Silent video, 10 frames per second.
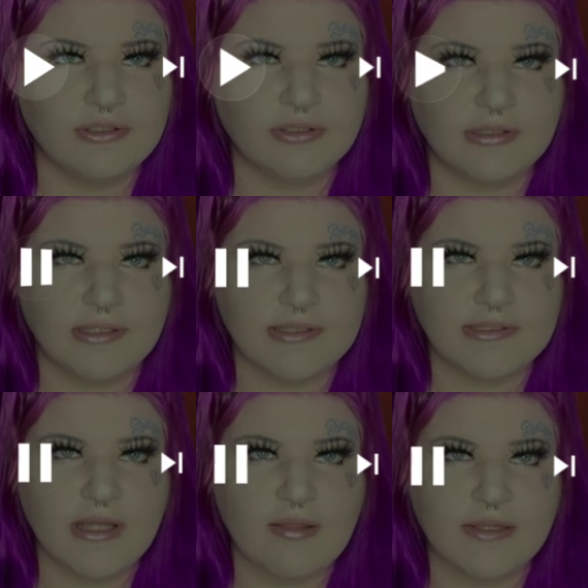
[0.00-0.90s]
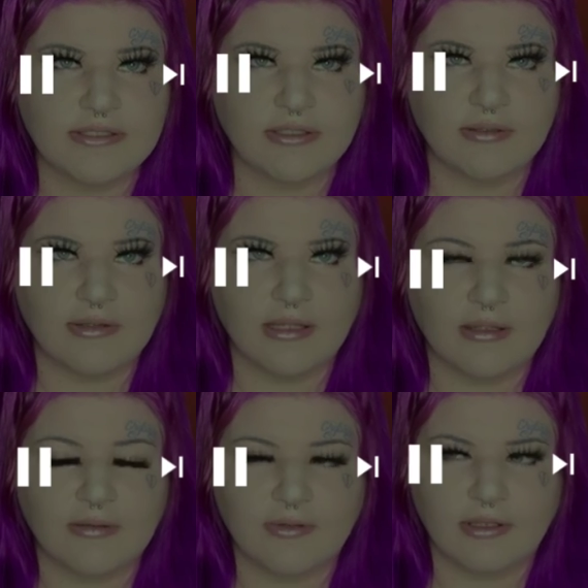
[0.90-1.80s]
On the inside,
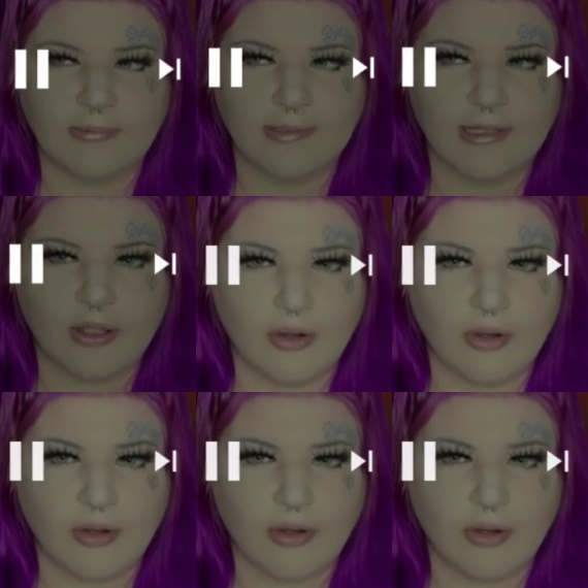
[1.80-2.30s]
they're gonna be like,